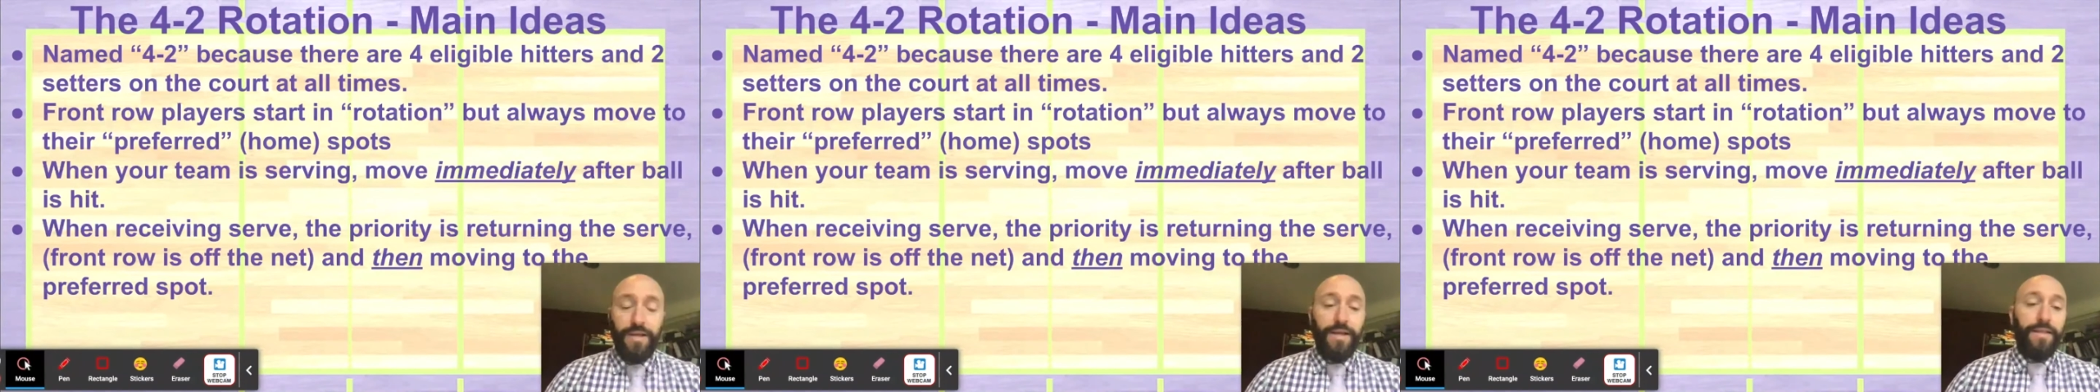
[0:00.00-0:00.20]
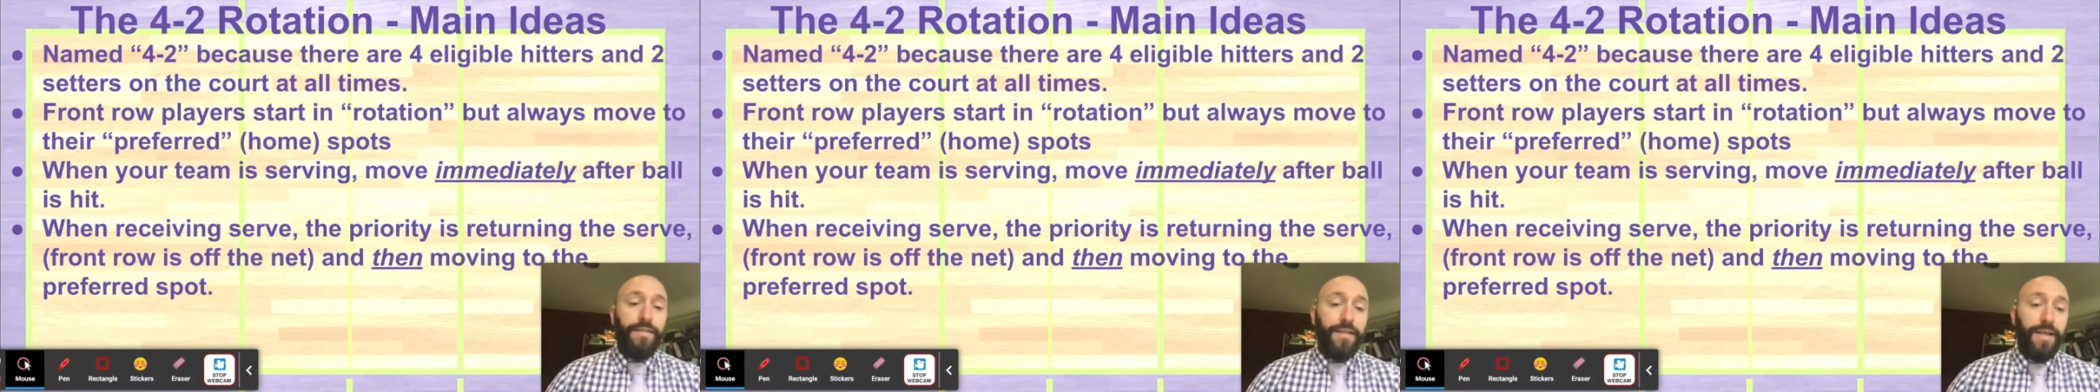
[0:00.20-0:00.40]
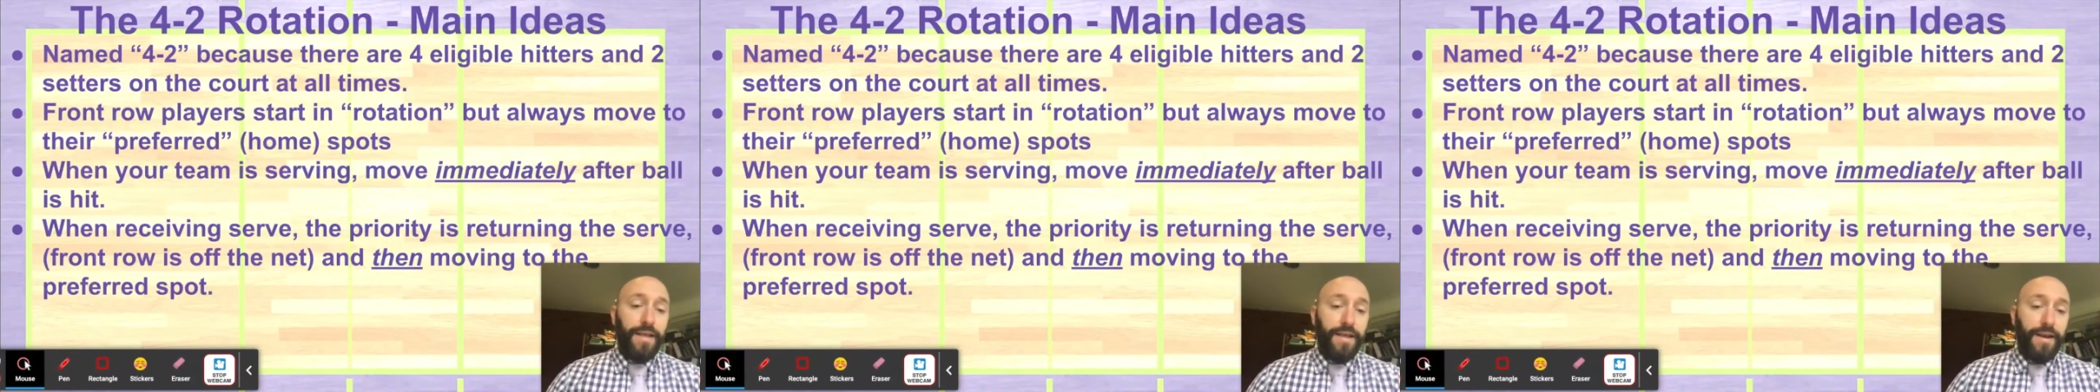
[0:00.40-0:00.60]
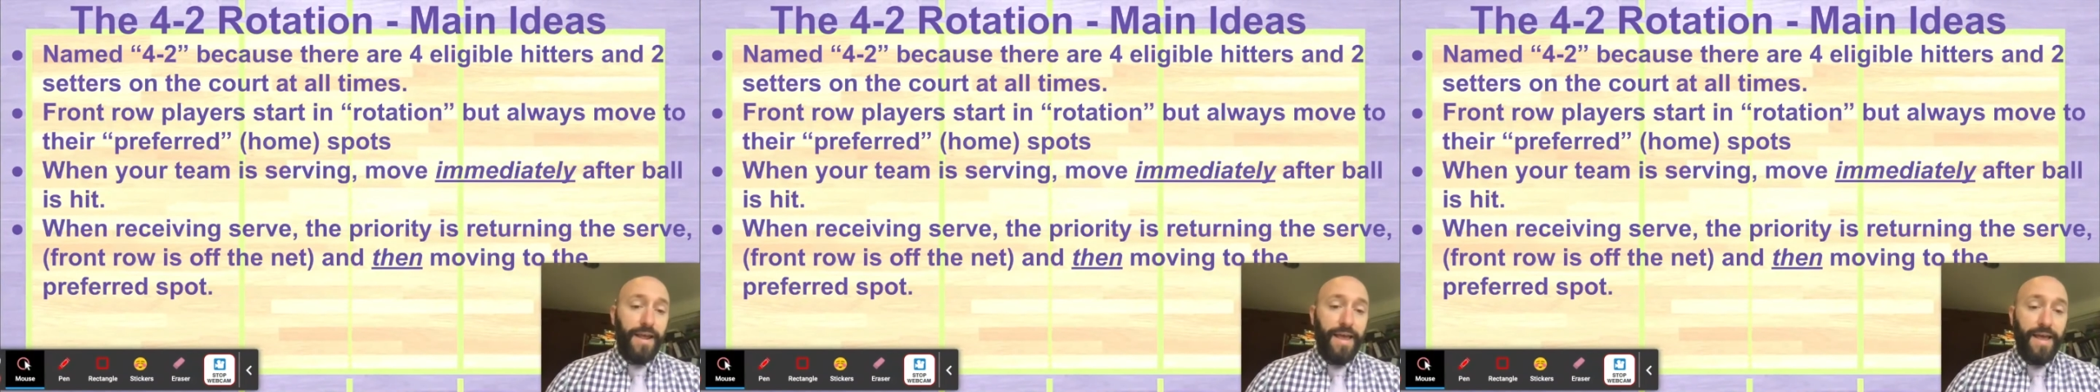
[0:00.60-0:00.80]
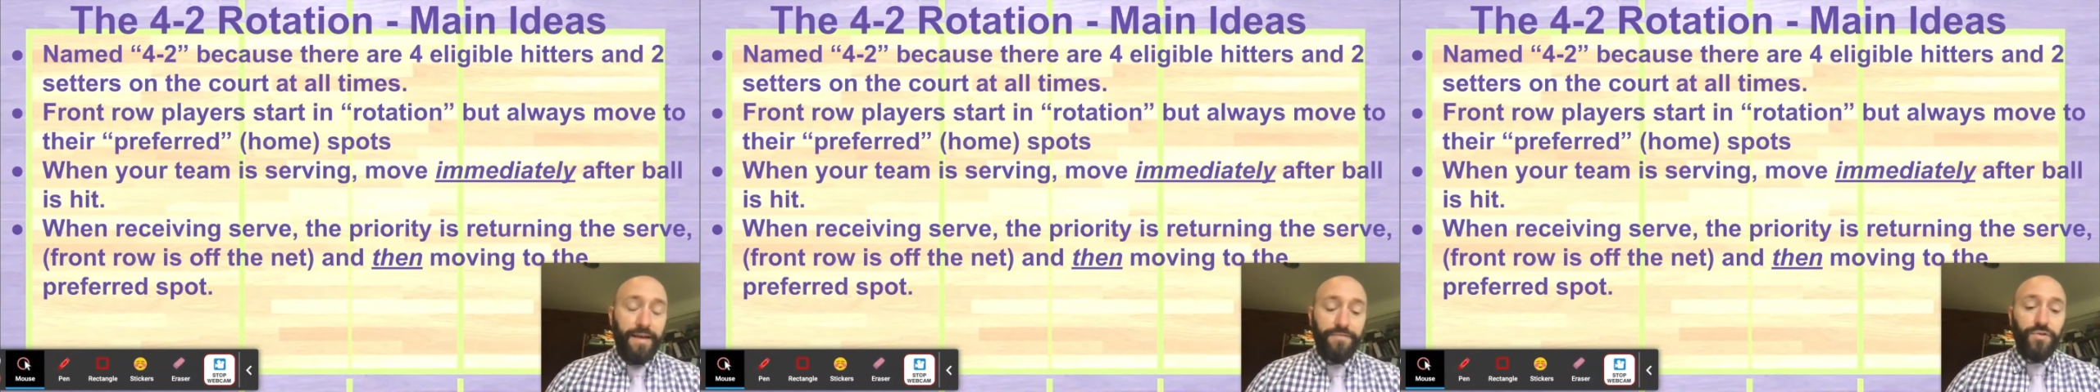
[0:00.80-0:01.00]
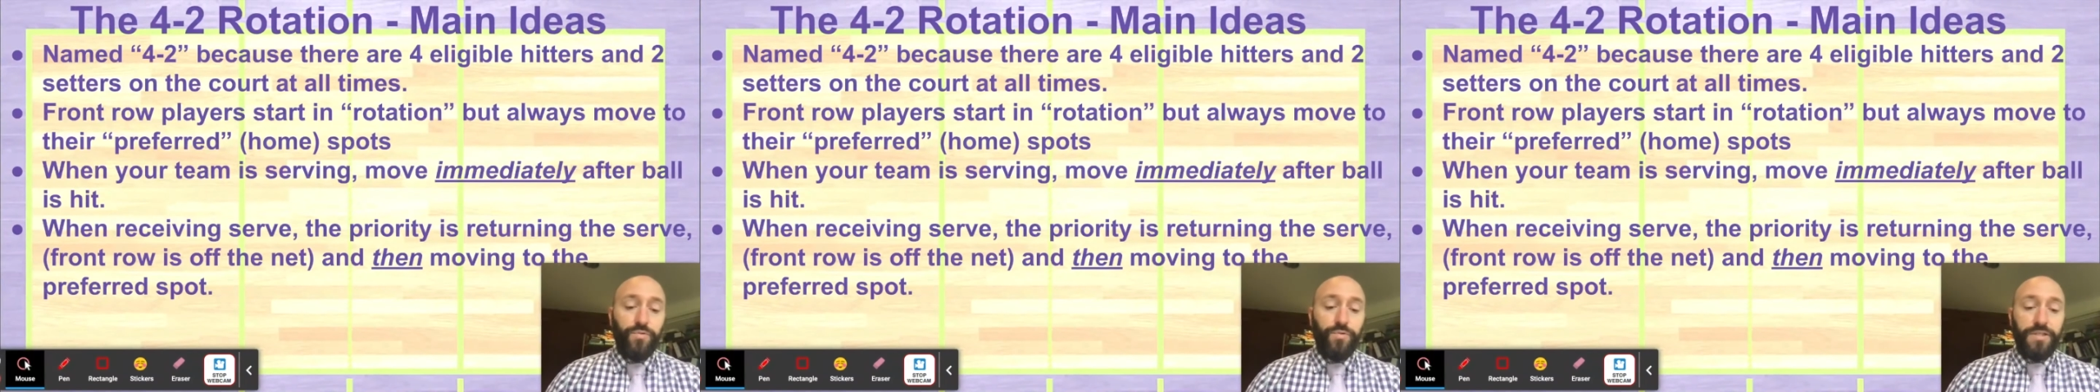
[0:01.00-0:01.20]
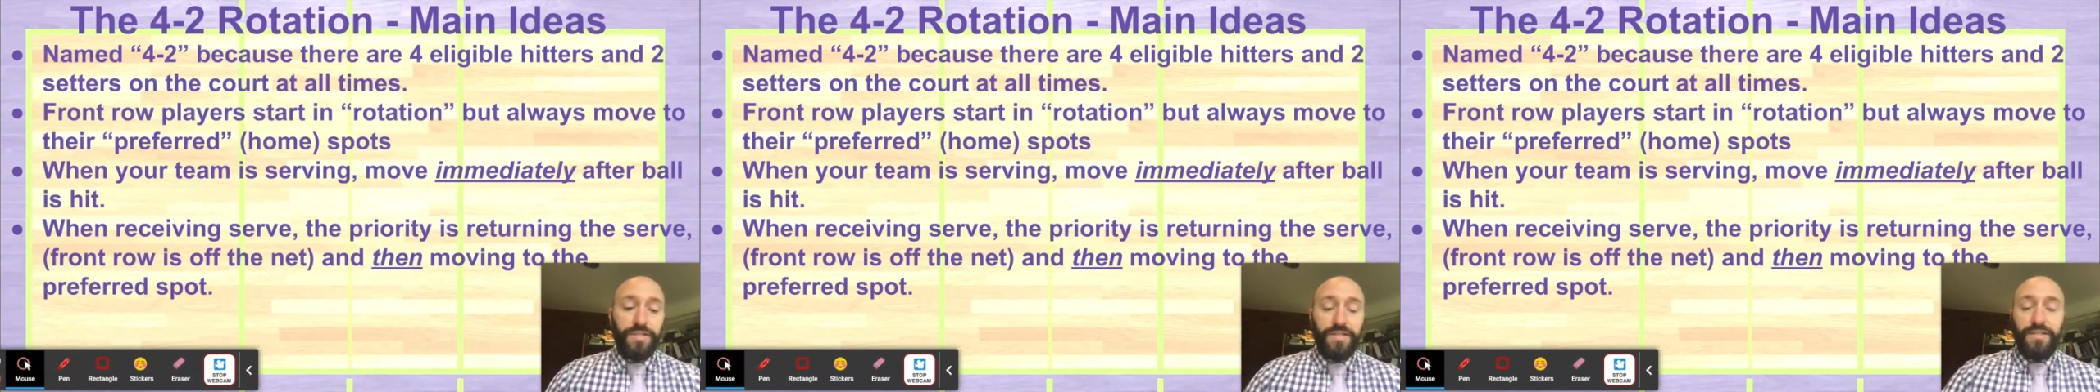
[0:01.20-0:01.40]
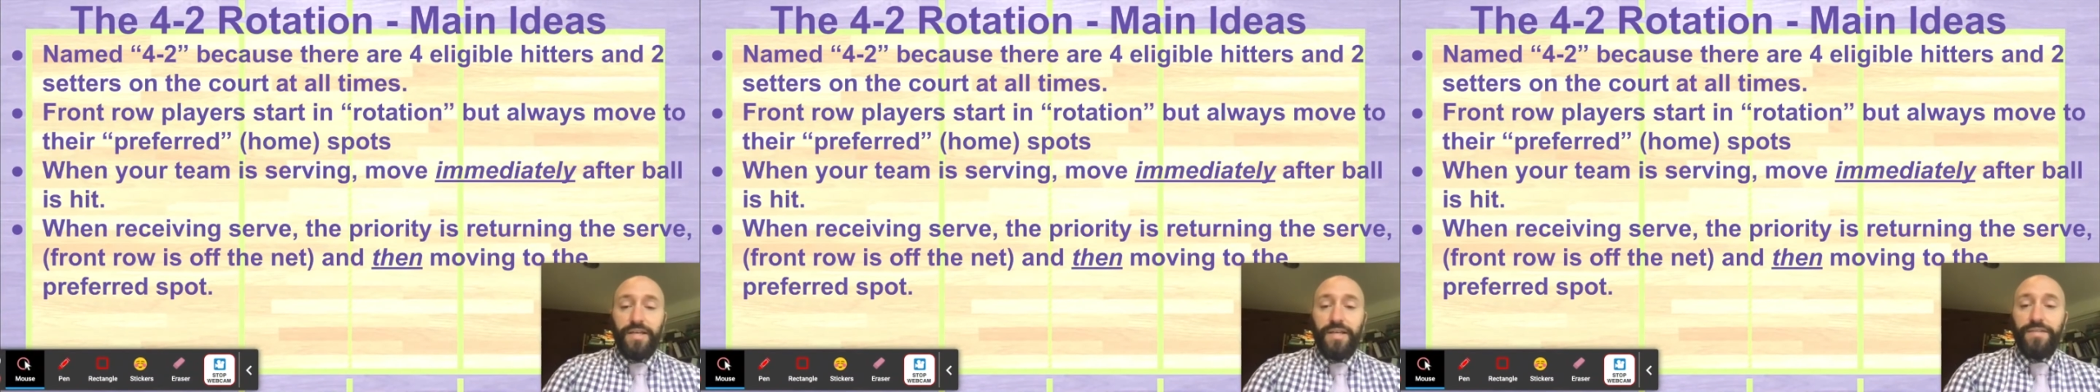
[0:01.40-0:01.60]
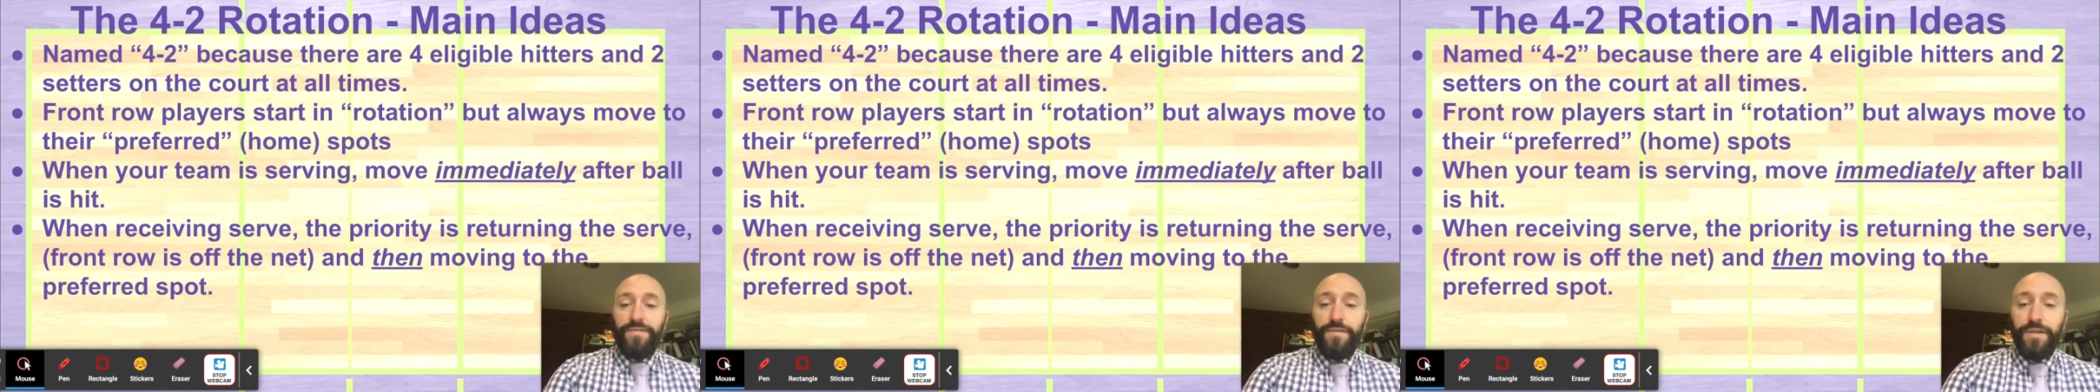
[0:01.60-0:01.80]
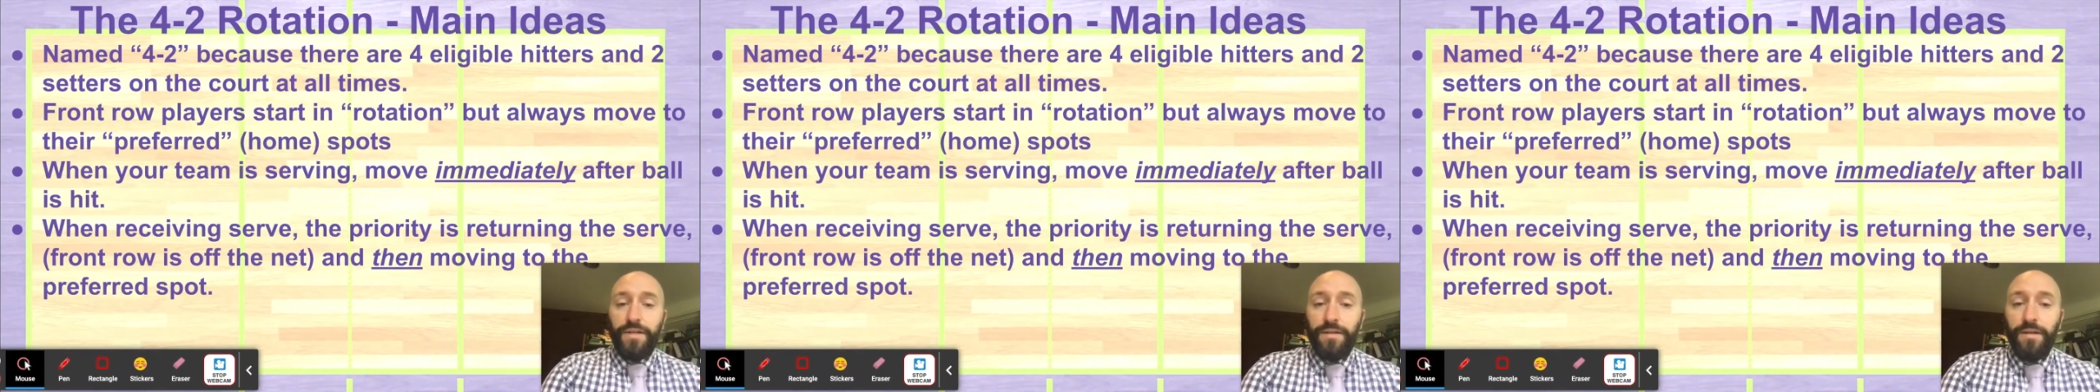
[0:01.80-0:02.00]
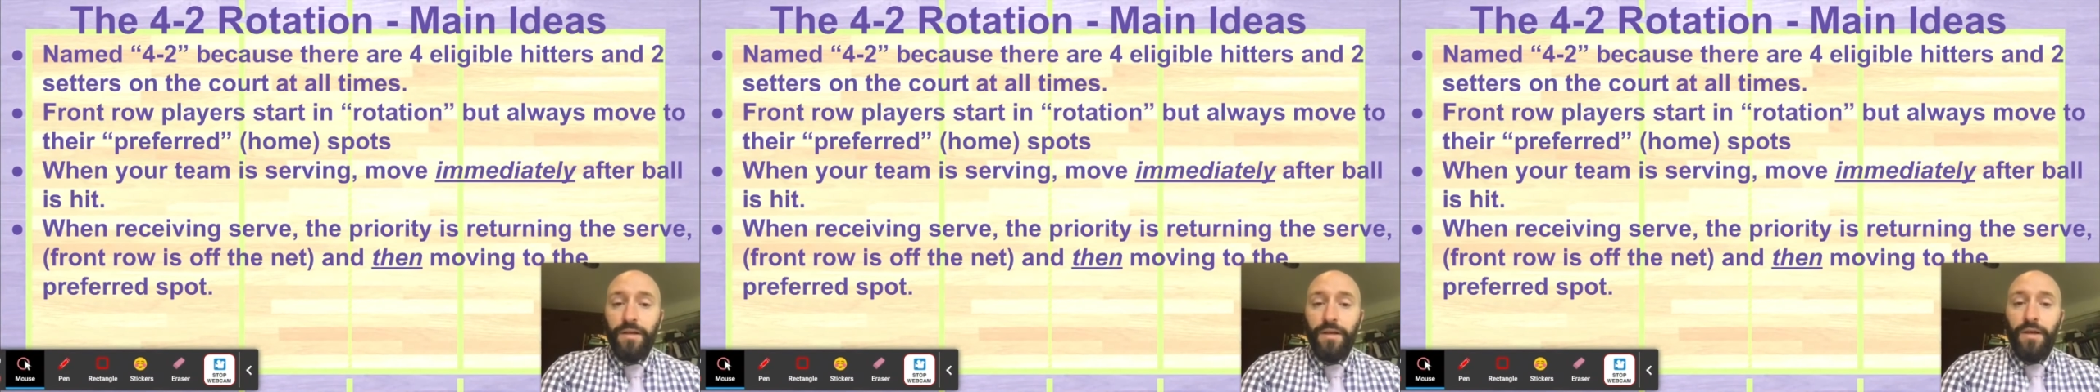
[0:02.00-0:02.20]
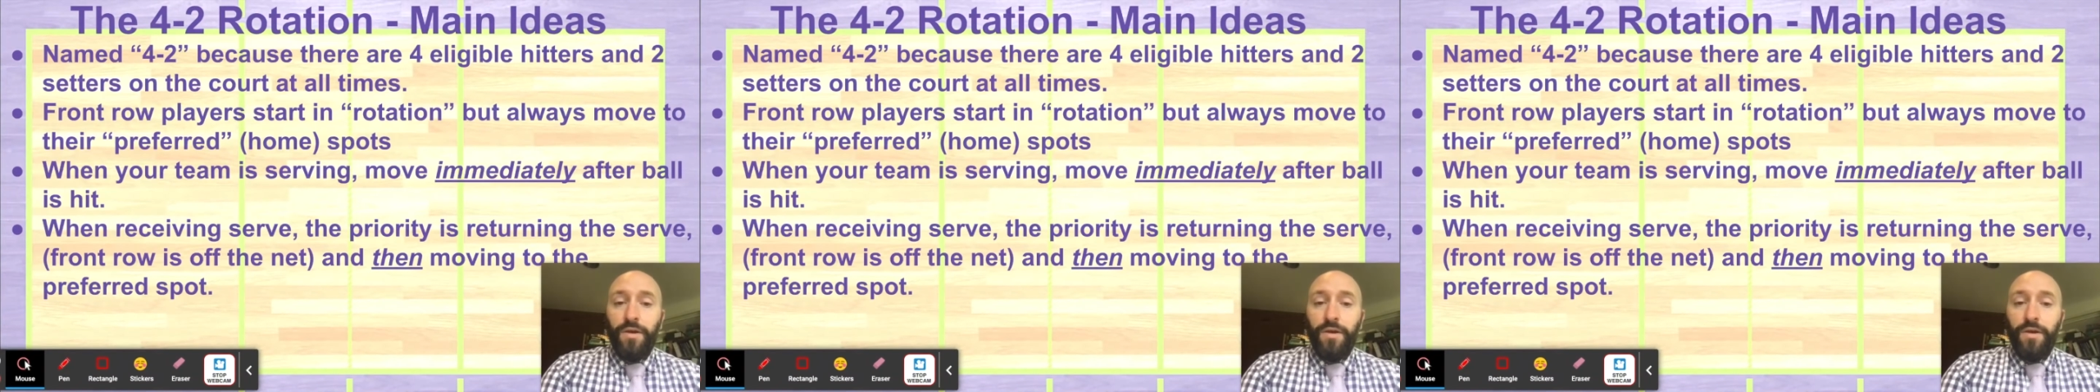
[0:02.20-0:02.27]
And then after we successfully